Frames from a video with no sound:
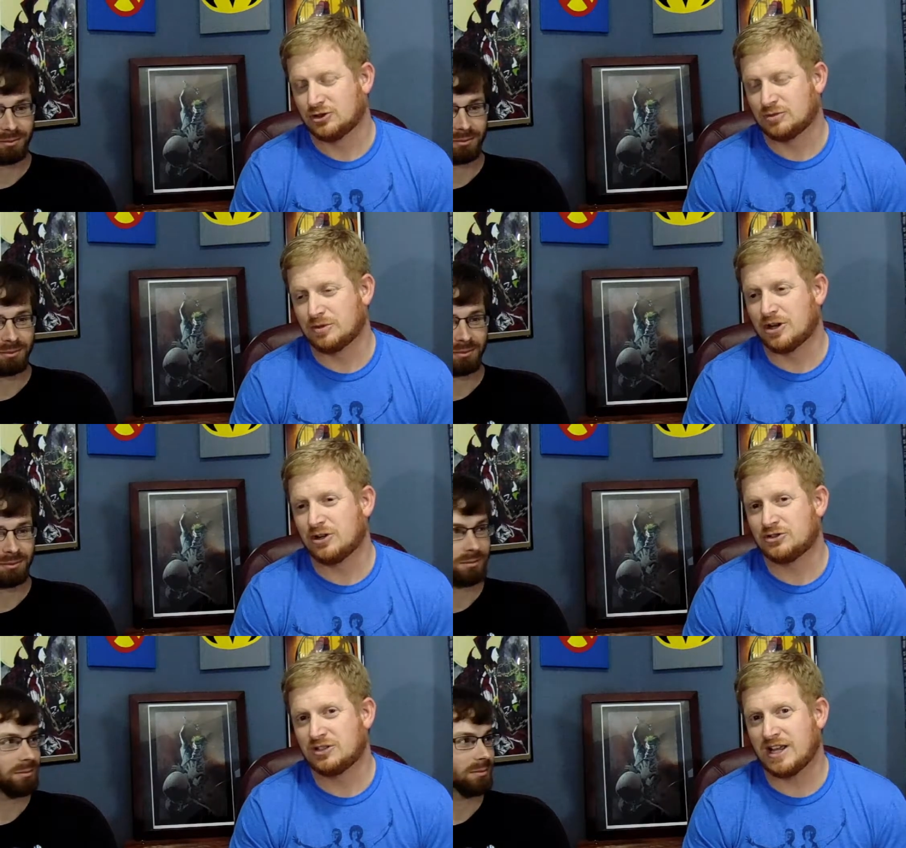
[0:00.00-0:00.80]
Speaker 1: Just
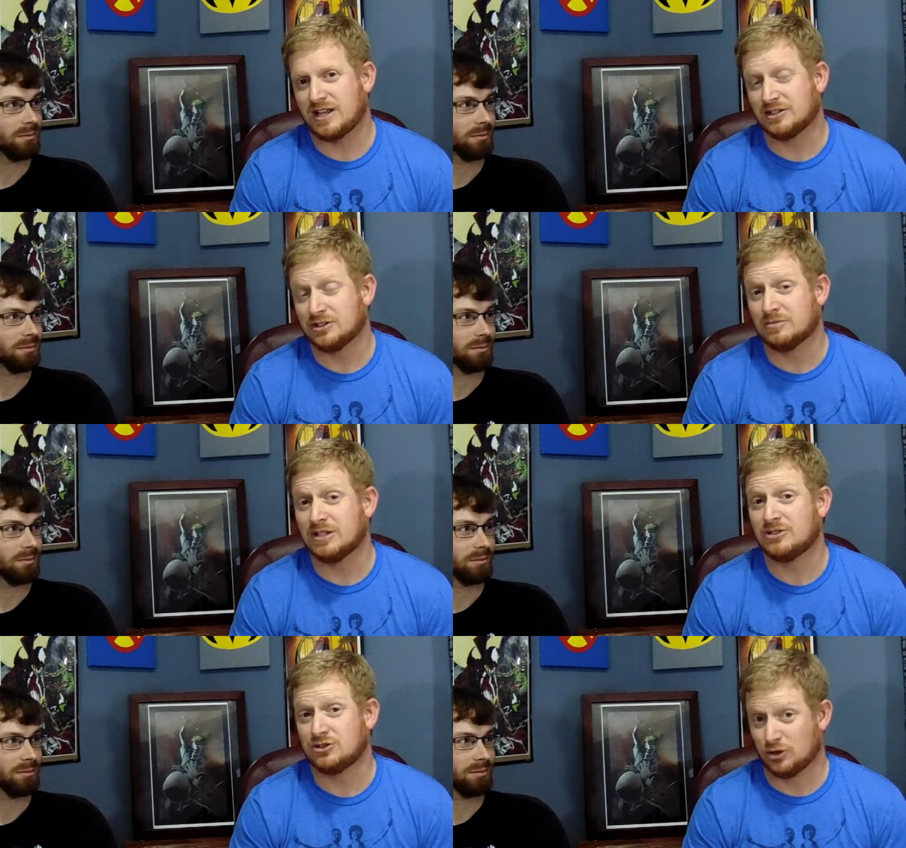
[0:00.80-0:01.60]
because you can
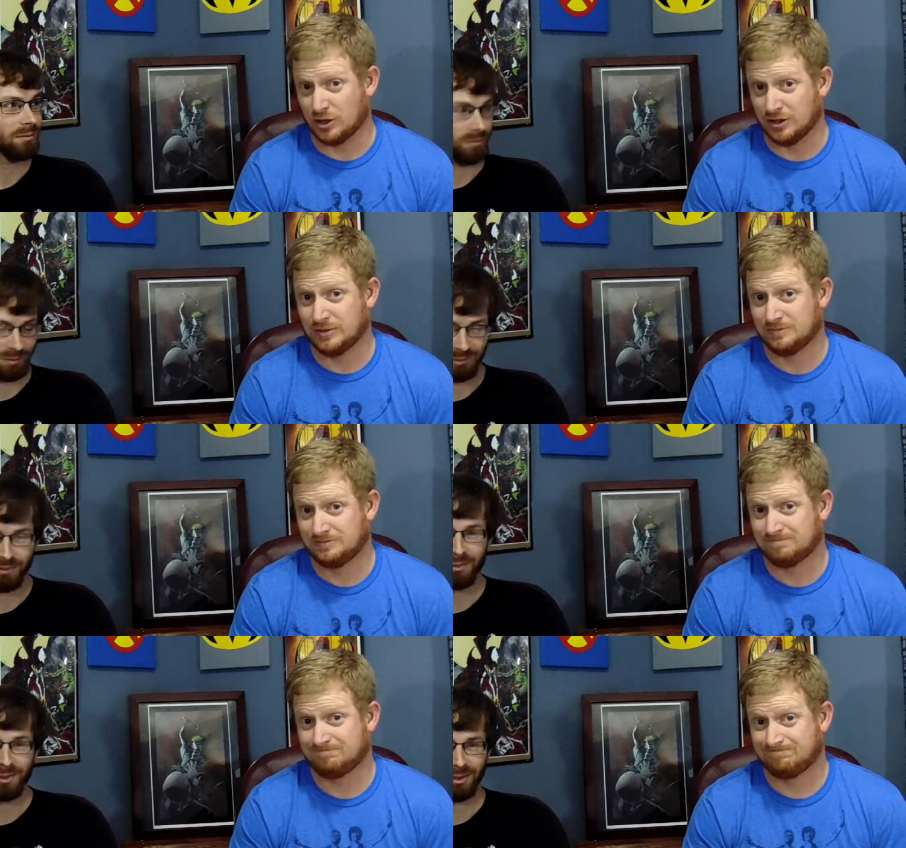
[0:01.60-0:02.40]
doesn't mean you should.
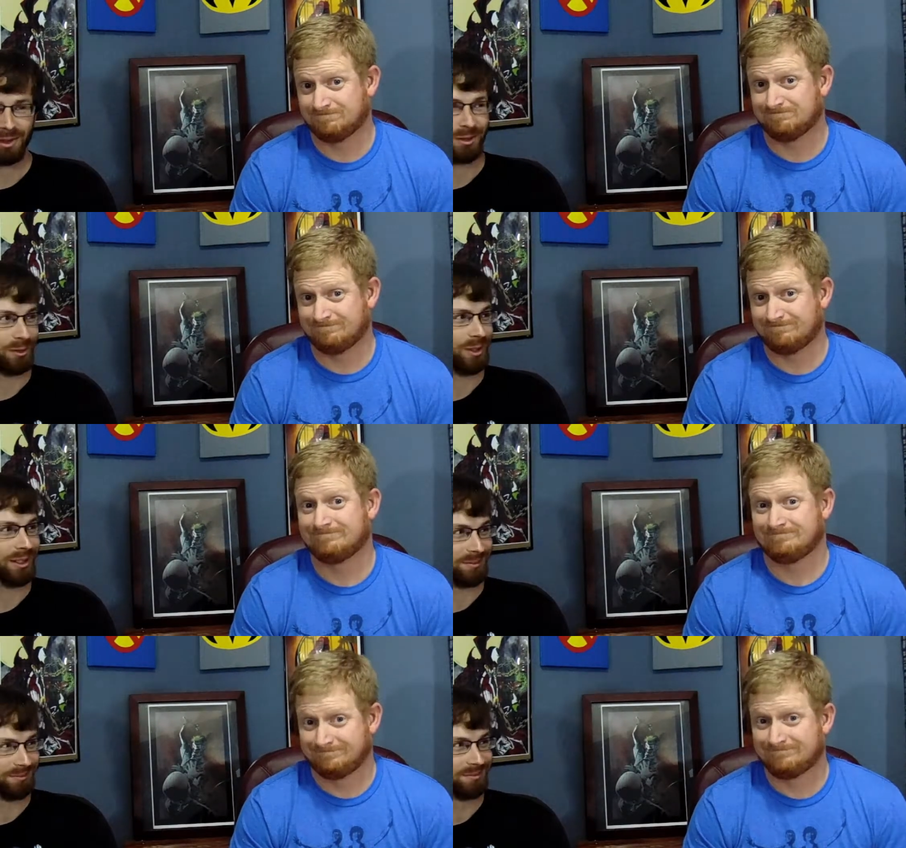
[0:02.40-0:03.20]
That's
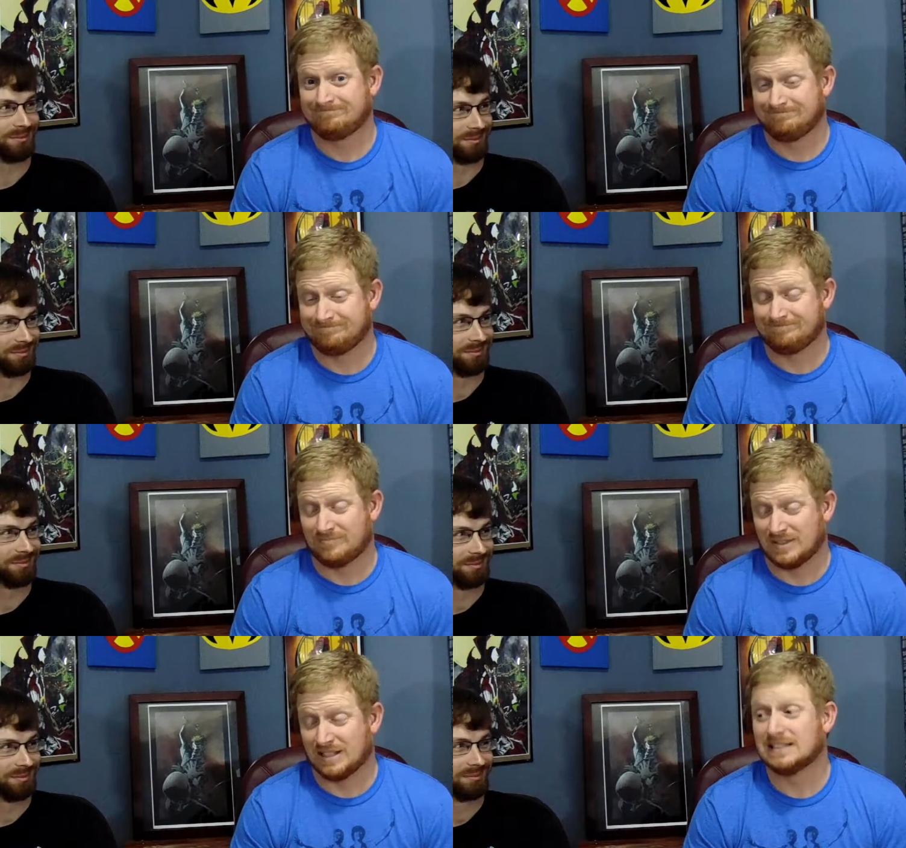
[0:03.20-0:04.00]
right.
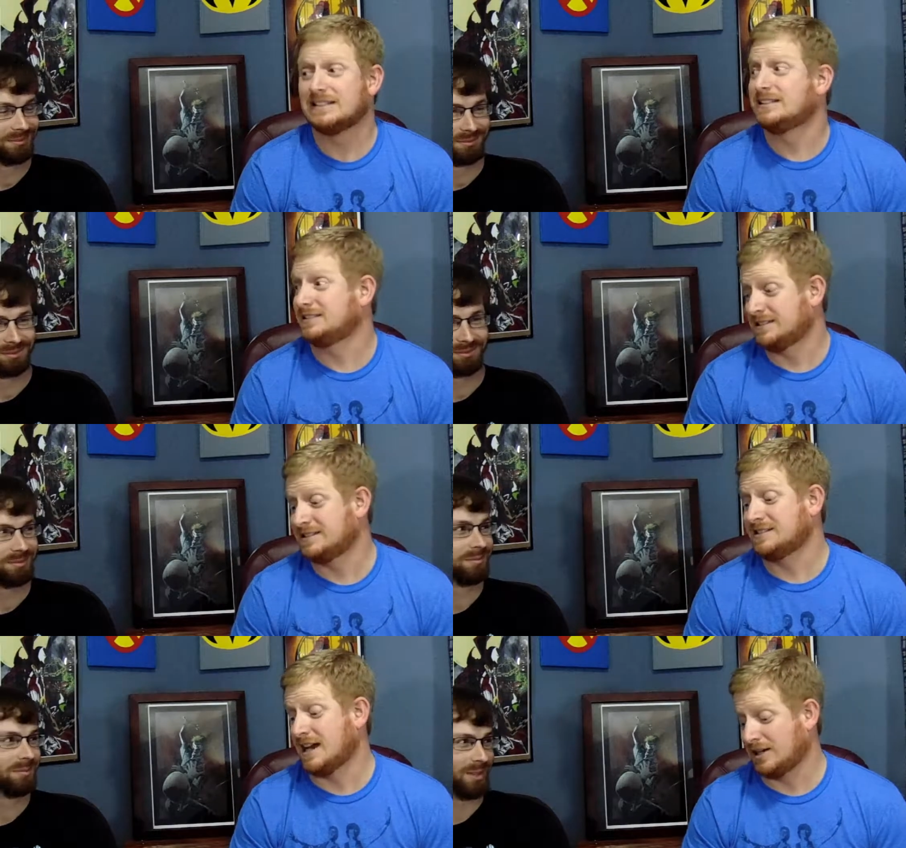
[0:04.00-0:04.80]

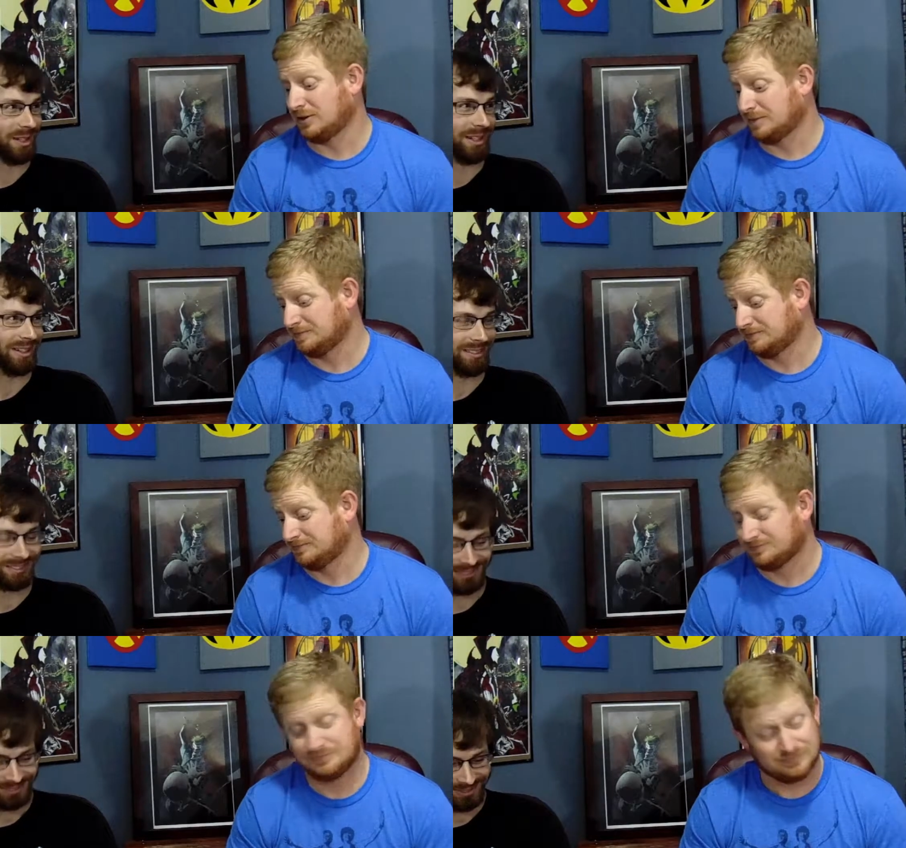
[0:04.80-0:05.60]
Exactly. Yeah.
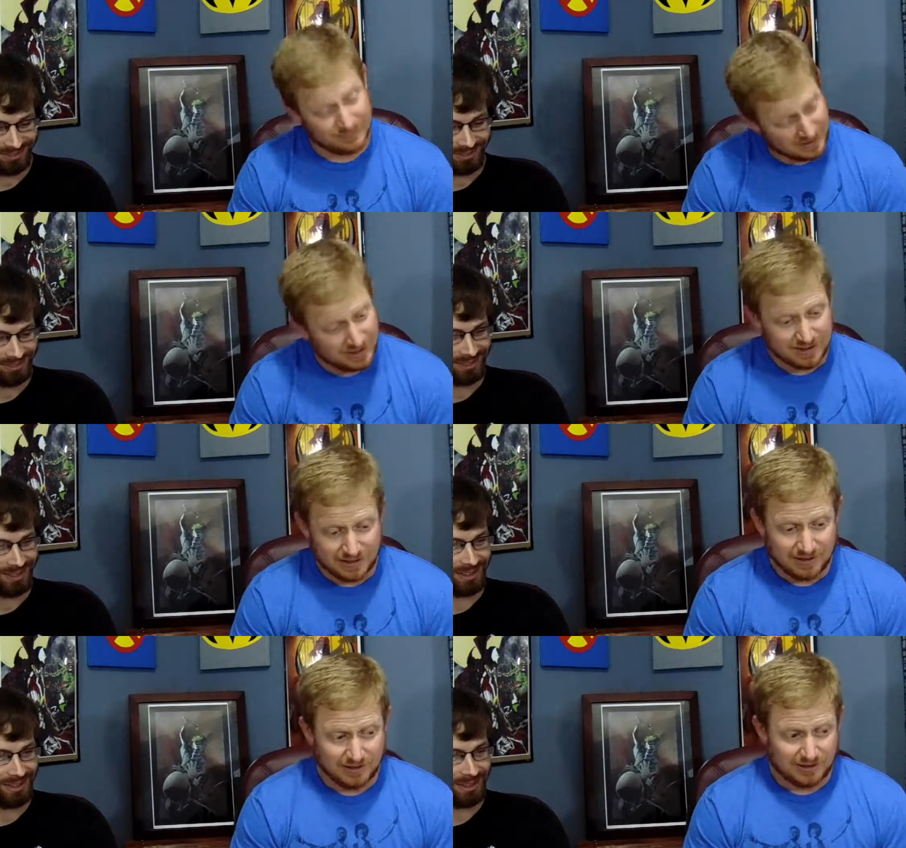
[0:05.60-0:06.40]

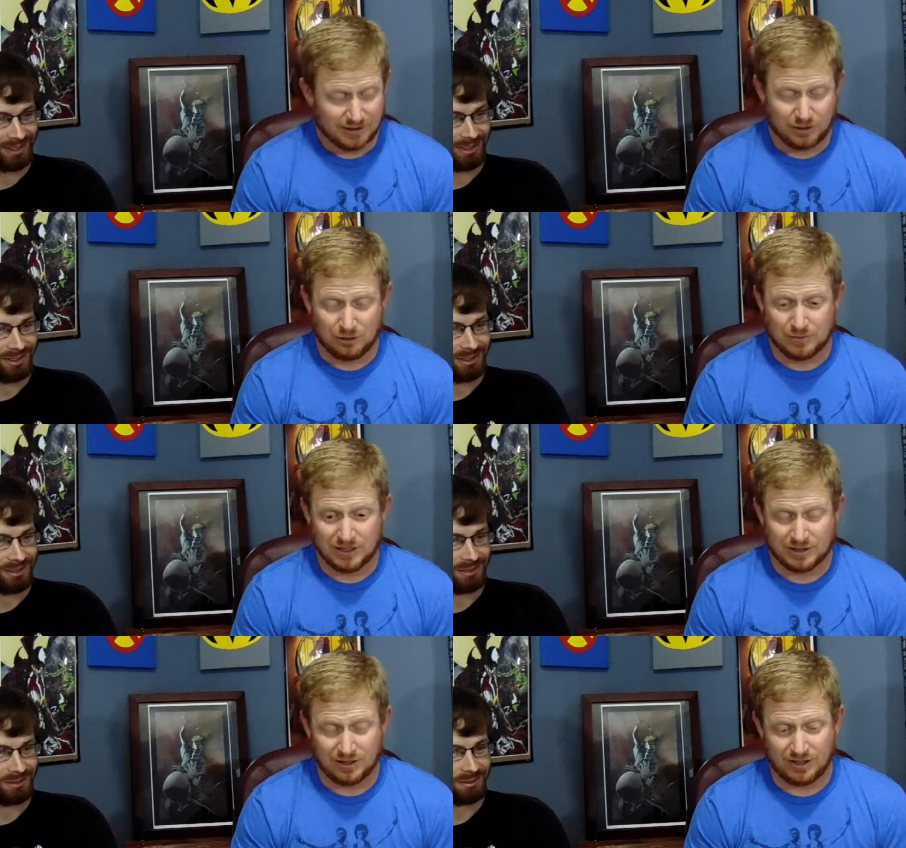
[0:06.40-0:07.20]
Oh
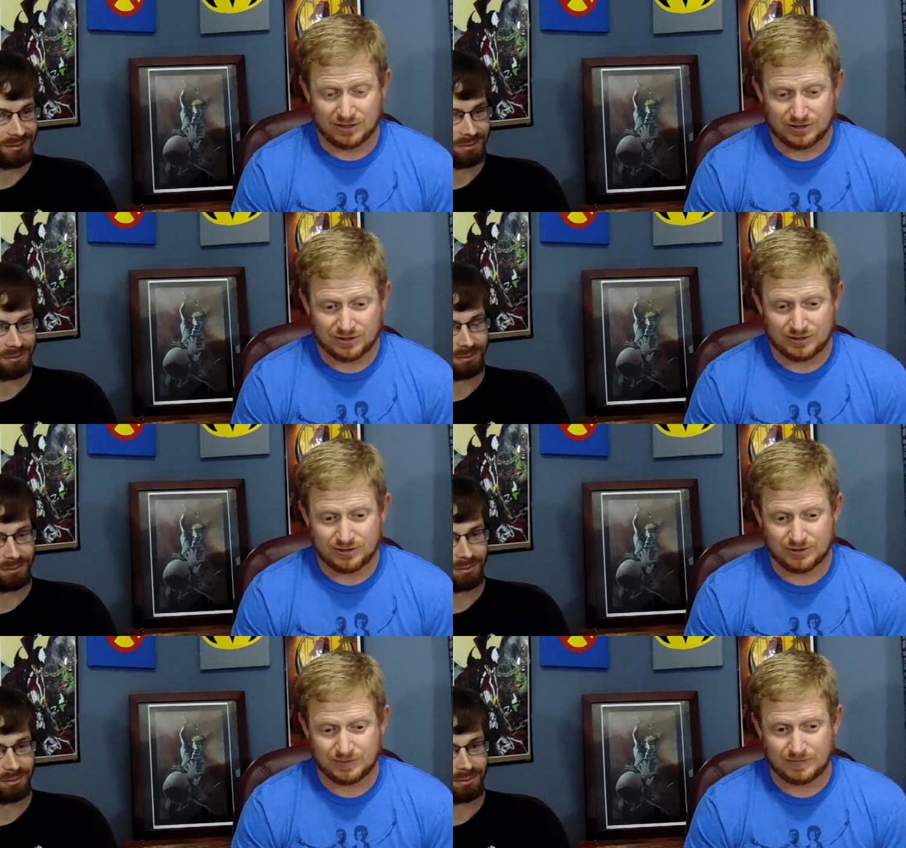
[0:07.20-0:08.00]
my gosh.
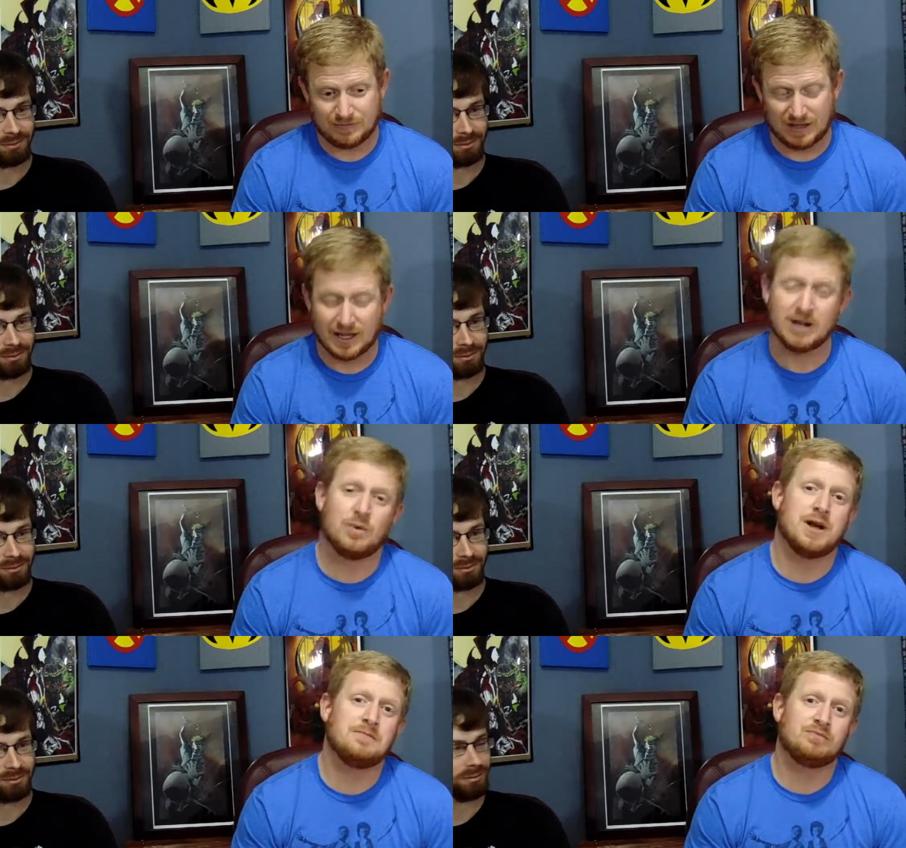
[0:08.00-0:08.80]

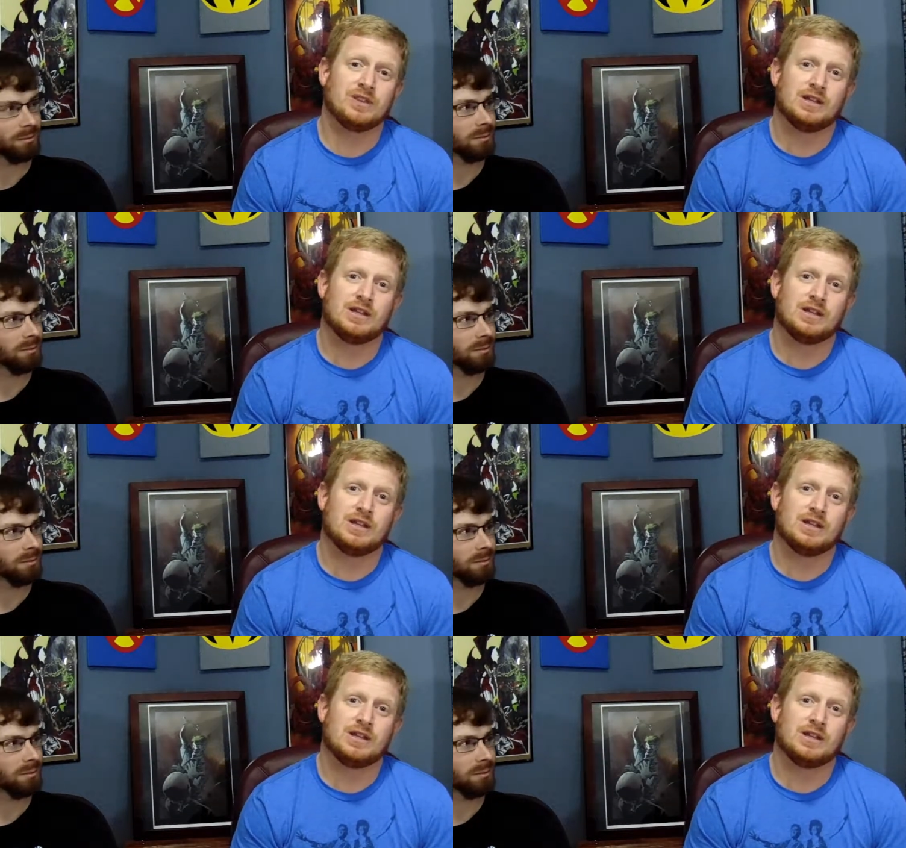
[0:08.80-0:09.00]
Anyway,